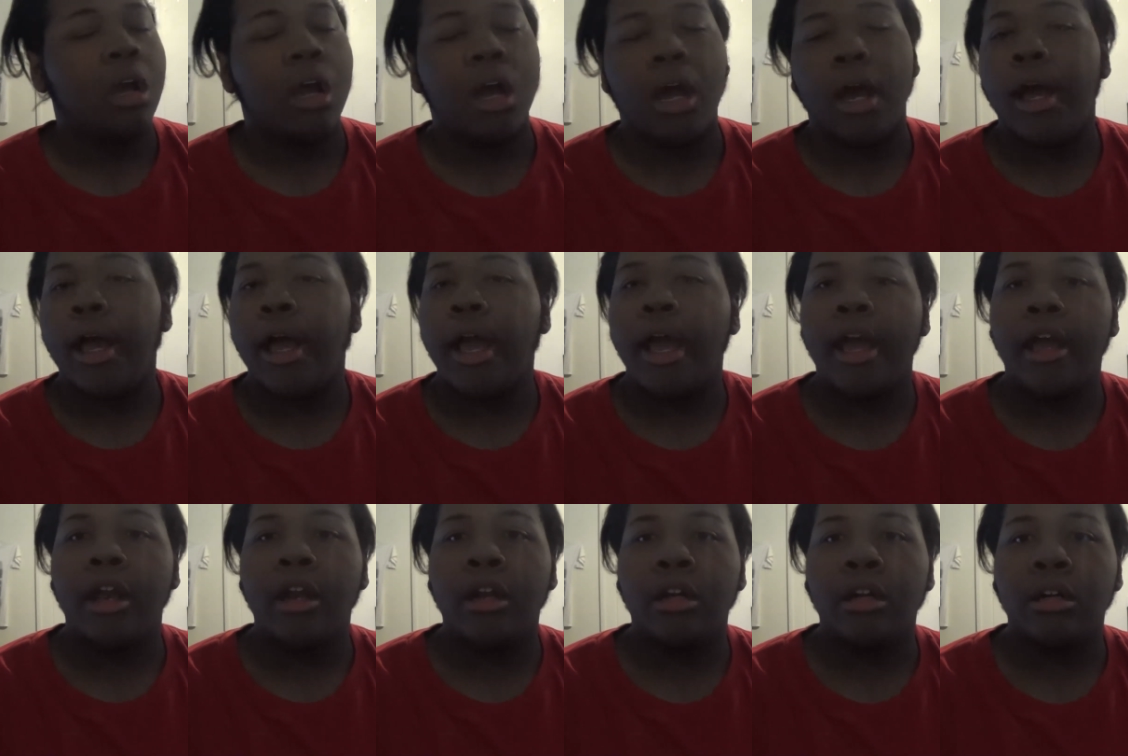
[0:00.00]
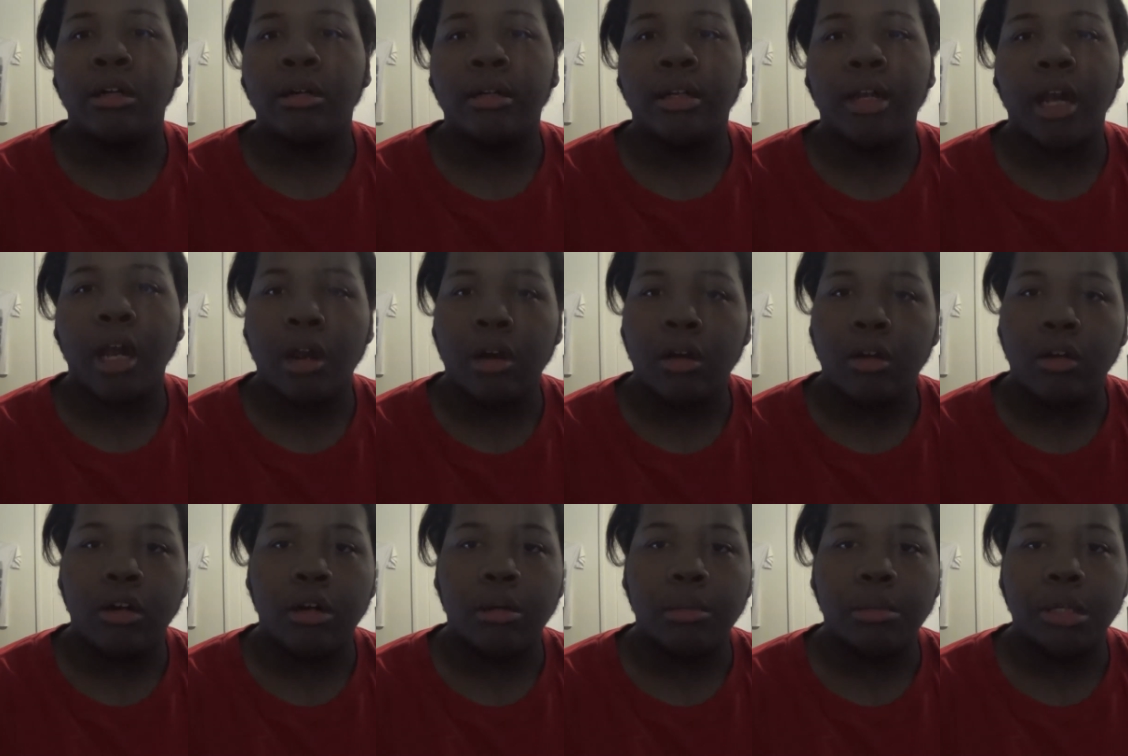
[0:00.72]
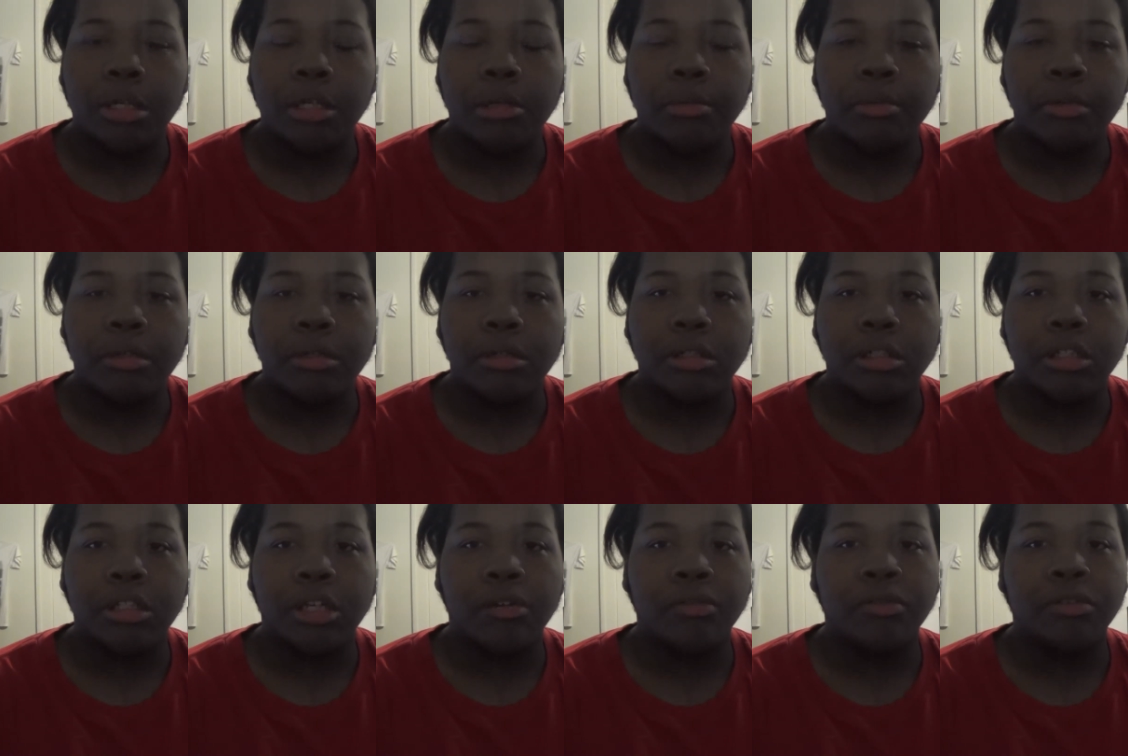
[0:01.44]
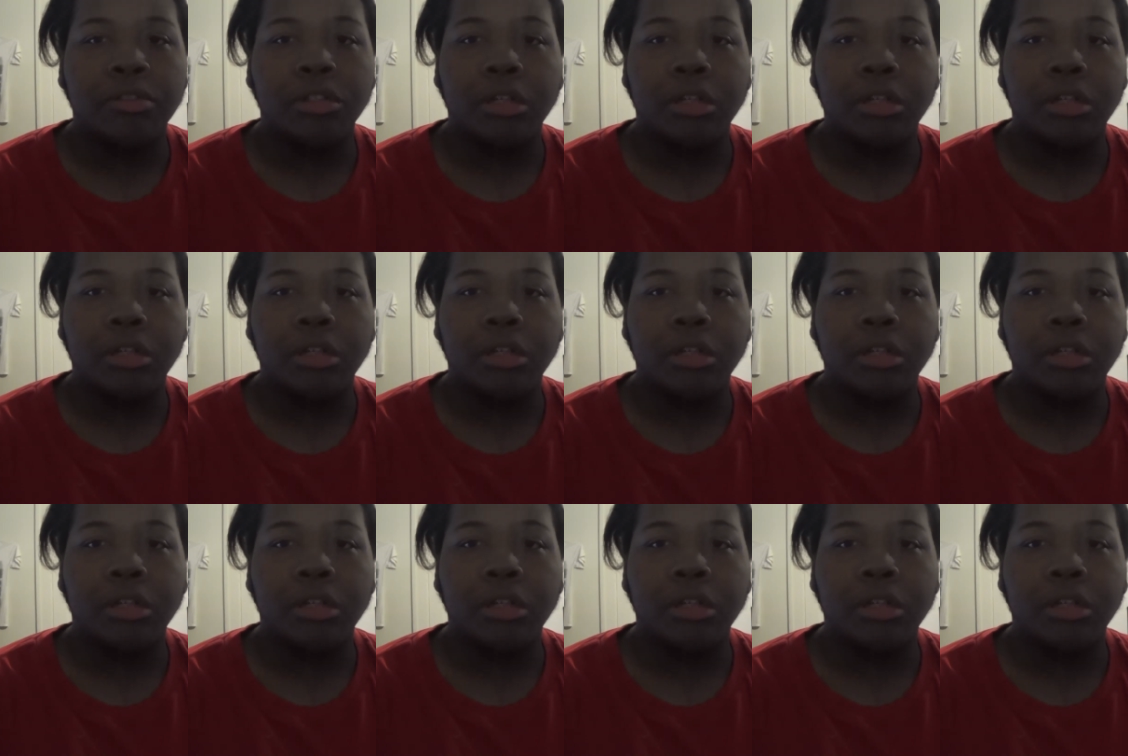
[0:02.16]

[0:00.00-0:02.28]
I had um downloaded on my computer and stuff.